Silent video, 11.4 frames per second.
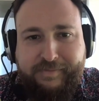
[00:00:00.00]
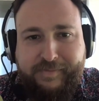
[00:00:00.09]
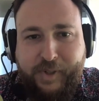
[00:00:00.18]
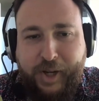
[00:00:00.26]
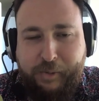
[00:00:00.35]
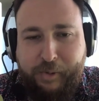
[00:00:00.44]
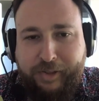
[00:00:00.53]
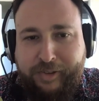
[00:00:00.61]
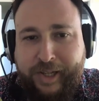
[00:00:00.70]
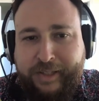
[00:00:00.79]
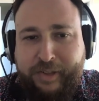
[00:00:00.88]
Great. Well,
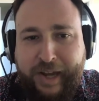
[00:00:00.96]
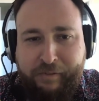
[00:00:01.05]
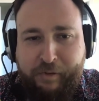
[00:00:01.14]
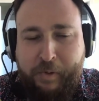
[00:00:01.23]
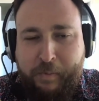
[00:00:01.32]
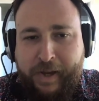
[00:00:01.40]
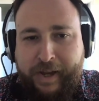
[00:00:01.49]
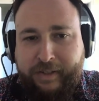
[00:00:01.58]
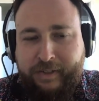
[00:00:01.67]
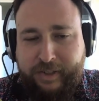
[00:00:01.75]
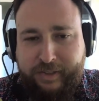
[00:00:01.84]
thanks for having me
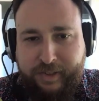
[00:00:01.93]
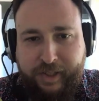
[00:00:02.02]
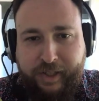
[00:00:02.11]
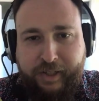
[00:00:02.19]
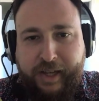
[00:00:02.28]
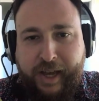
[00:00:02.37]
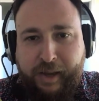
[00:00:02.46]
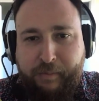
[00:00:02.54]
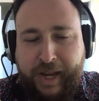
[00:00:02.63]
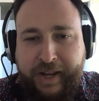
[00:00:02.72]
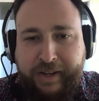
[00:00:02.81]
back, Justine.
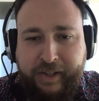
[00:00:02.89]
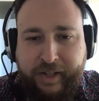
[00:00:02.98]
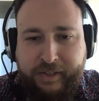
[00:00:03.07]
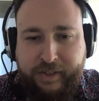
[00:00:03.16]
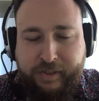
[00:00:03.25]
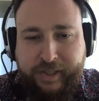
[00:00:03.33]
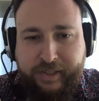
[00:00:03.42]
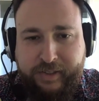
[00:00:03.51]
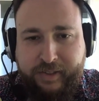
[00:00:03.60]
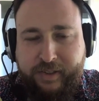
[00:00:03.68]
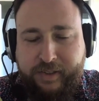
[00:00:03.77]
I'm Andy
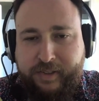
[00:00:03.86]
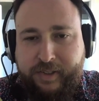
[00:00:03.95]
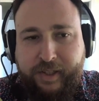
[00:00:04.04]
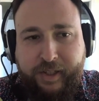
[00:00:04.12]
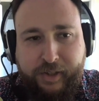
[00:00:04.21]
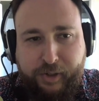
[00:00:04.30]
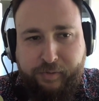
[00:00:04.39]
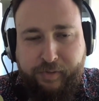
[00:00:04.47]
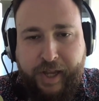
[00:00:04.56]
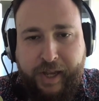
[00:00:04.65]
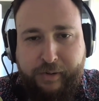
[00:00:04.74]
Naja-Riese, the CEO of
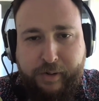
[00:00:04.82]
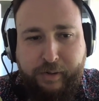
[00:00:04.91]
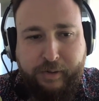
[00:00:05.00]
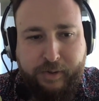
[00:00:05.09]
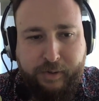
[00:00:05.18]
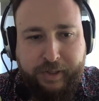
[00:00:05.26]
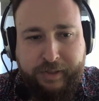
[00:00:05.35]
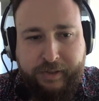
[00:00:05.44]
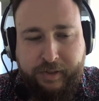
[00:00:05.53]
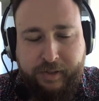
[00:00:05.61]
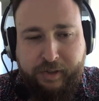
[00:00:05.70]
the Agricultural
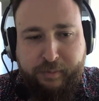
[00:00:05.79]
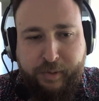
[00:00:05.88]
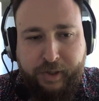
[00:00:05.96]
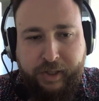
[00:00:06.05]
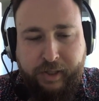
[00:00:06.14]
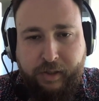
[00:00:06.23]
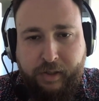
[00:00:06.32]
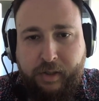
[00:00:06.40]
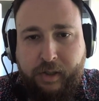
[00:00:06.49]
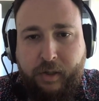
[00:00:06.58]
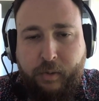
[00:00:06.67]
Institute of Marin.
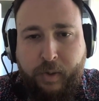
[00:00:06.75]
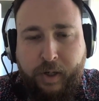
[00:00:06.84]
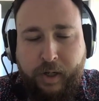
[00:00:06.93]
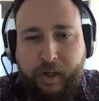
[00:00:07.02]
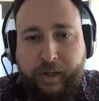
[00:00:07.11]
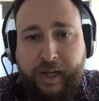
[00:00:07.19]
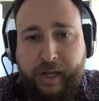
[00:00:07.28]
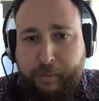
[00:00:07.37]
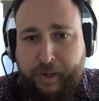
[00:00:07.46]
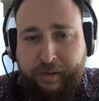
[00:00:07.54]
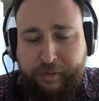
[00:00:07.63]
We're a
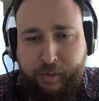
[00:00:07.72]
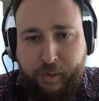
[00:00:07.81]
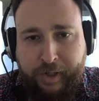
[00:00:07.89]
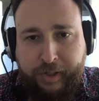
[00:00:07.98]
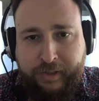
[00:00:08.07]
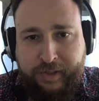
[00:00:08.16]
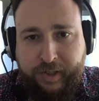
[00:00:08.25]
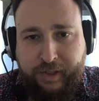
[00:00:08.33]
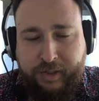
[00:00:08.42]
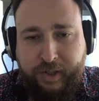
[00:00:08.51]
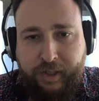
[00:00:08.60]
nonprofit
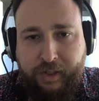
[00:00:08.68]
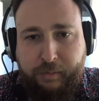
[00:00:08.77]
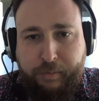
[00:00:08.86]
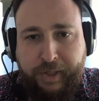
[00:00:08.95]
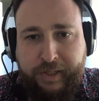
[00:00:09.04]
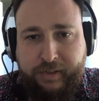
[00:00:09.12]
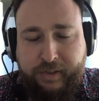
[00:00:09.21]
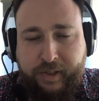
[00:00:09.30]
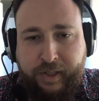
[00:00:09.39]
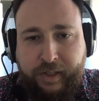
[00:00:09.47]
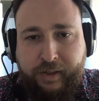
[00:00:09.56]
organization based
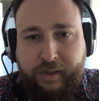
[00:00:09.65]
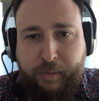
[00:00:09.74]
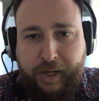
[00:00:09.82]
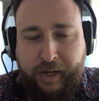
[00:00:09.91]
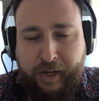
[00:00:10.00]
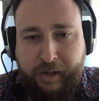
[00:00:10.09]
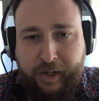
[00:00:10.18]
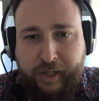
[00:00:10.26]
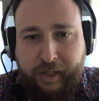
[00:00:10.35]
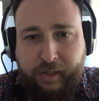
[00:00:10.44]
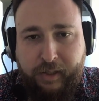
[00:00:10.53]
in the Bay
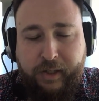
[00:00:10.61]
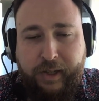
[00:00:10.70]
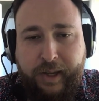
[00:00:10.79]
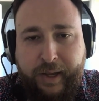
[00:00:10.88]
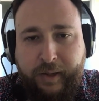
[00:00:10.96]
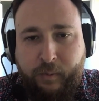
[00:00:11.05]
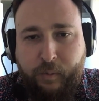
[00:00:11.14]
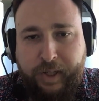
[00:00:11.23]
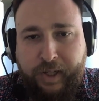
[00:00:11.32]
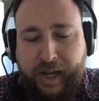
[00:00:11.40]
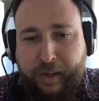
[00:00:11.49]
Area, and
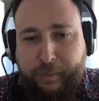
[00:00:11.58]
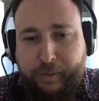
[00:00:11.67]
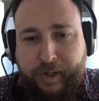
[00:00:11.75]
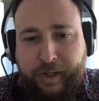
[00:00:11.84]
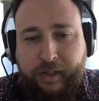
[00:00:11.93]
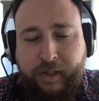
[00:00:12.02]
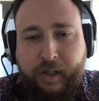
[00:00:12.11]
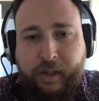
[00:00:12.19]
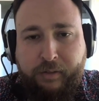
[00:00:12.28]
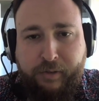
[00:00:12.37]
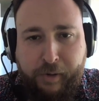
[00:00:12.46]
we operate
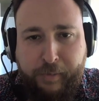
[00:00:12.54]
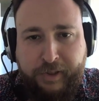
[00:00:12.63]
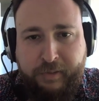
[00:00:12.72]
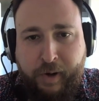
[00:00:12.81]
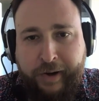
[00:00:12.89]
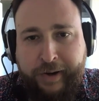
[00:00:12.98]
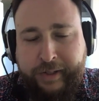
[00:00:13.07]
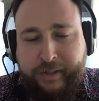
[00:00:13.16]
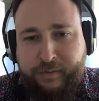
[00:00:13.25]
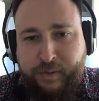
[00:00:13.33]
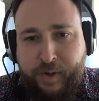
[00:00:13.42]
farmers
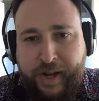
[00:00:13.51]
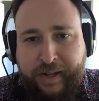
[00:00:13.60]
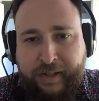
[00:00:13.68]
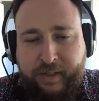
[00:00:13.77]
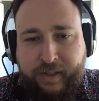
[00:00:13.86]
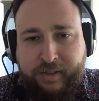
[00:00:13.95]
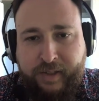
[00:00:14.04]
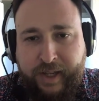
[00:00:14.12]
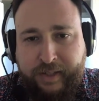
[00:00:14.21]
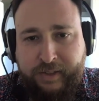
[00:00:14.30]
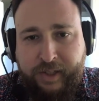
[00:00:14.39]
markets, food access,
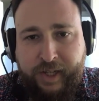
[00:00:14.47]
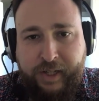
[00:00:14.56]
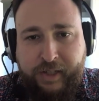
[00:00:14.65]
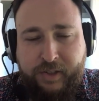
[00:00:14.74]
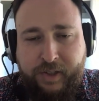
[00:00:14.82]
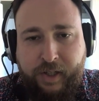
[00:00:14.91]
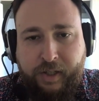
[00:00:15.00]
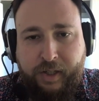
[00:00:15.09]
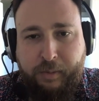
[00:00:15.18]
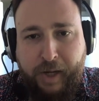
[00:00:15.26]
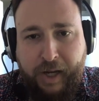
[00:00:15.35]
education,
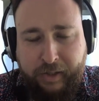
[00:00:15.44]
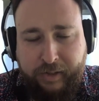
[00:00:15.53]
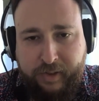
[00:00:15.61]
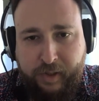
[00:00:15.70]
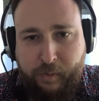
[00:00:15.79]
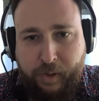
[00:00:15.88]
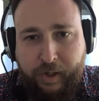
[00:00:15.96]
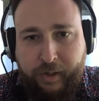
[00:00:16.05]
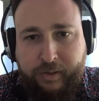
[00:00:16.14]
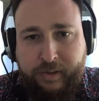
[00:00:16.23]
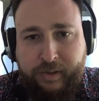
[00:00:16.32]
and policy
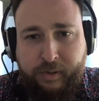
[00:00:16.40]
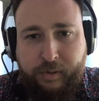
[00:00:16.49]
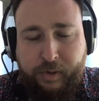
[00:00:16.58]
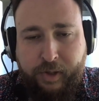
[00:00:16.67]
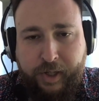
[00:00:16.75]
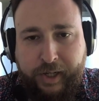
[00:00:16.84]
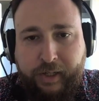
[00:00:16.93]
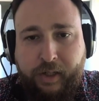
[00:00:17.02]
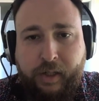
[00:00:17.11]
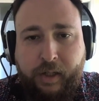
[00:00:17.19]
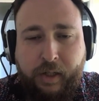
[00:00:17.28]
work to create
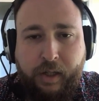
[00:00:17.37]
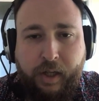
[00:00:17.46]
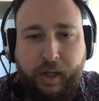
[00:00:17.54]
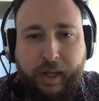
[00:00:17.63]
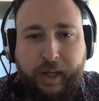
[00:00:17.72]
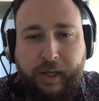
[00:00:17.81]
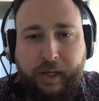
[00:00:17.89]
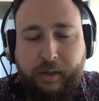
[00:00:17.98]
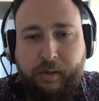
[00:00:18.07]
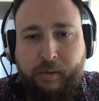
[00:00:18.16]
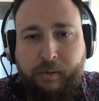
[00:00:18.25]

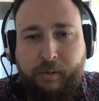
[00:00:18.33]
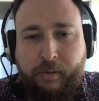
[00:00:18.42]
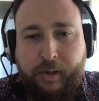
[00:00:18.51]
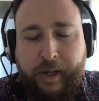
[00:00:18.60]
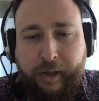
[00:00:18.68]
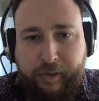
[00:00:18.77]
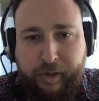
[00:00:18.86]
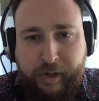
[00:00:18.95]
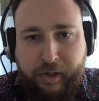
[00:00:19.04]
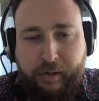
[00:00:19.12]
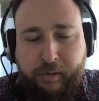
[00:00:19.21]
a
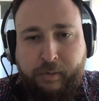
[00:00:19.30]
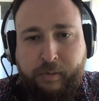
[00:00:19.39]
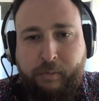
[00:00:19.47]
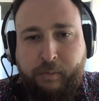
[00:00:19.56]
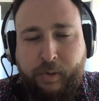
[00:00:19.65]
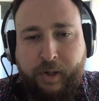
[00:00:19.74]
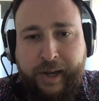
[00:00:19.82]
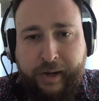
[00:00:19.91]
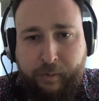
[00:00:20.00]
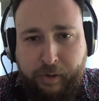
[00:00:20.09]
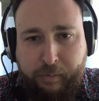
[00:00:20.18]
healthier, more
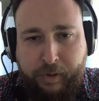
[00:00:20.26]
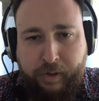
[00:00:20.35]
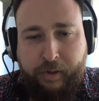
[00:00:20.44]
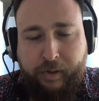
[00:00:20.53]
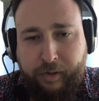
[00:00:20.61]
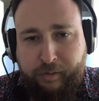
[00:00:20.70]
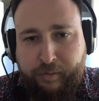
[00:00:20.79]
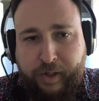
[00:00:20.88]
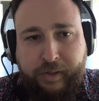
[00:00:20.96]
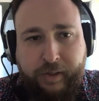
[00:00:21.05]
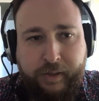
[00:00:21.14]
equitable,
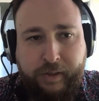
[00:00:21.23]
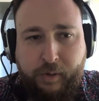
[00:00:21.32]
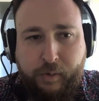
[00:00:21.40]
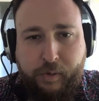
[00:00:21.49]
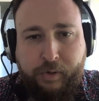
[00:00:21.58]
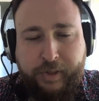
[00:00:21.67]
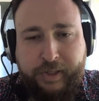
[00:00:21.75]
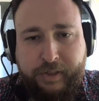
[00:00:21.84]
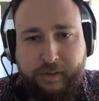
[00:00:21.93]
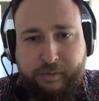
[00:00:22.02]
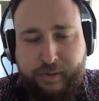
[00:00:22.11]
earth-friendly local and
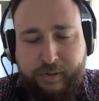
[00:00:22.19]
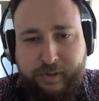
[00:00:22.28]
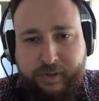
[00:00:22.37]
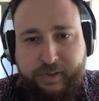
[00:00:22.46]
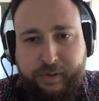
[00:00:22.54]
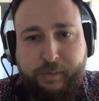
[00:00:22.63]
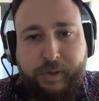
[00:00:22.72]
regional food system.